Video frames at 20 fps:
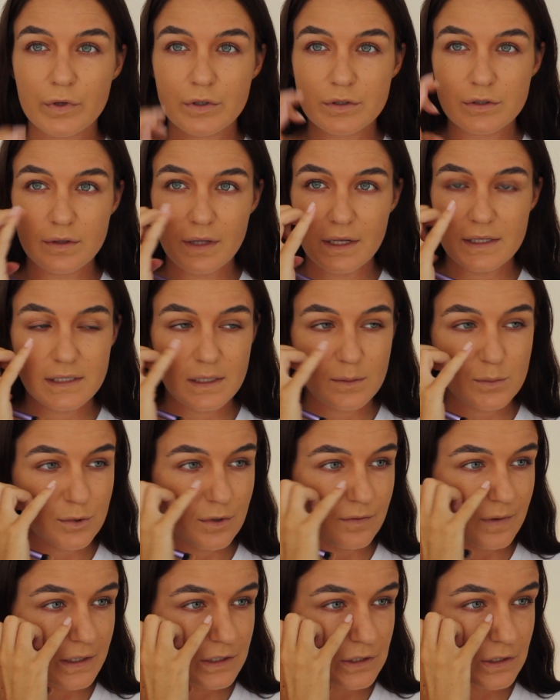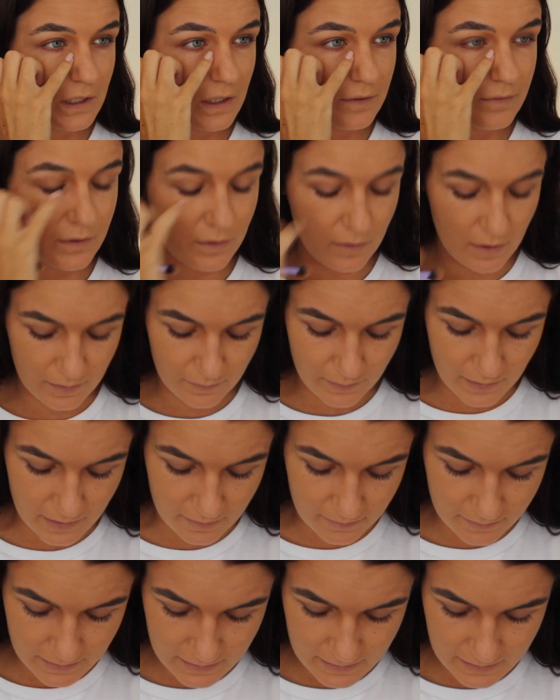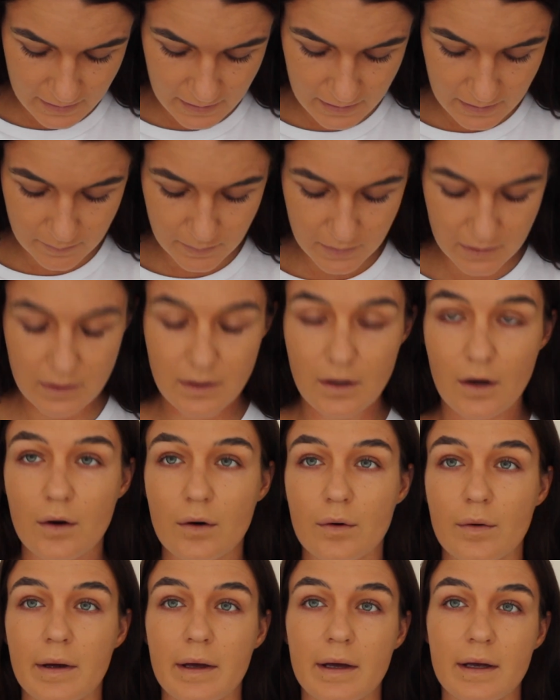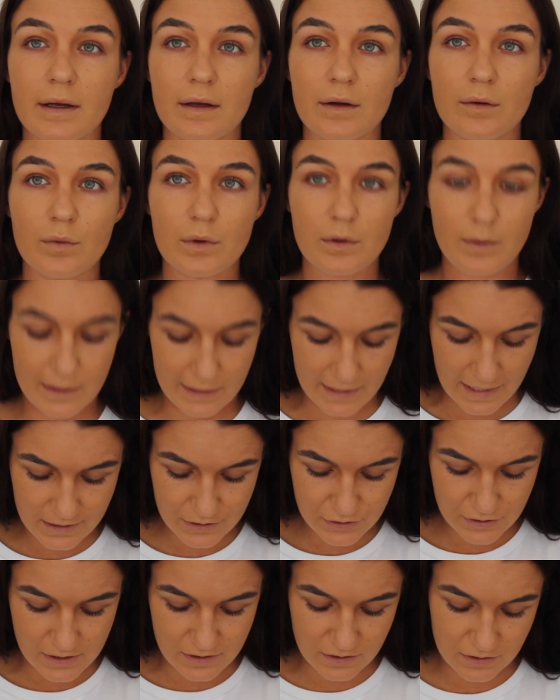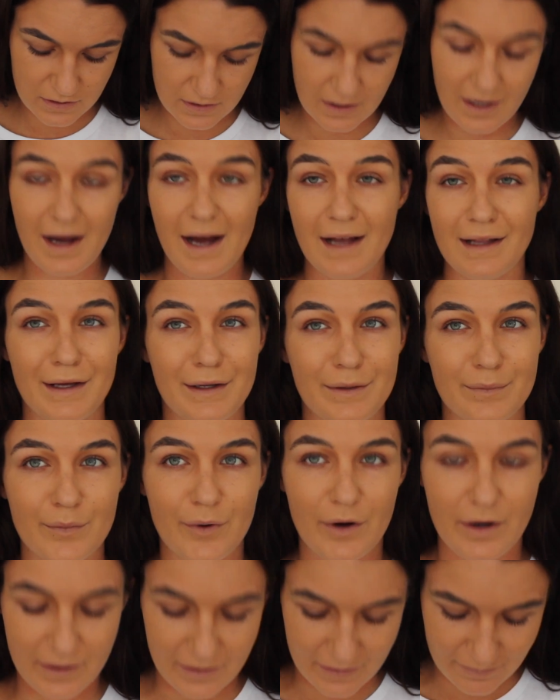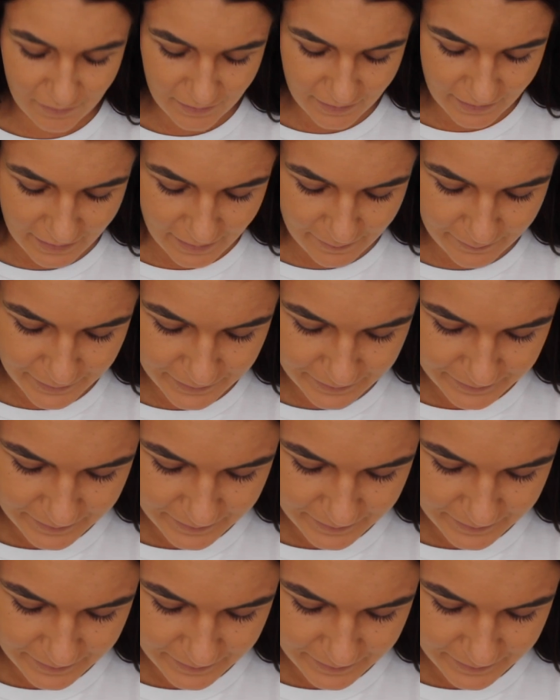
So that seems to have actually covered quite well, and then I'm going to go in with a lighter shade just to highlight and brighten everything up.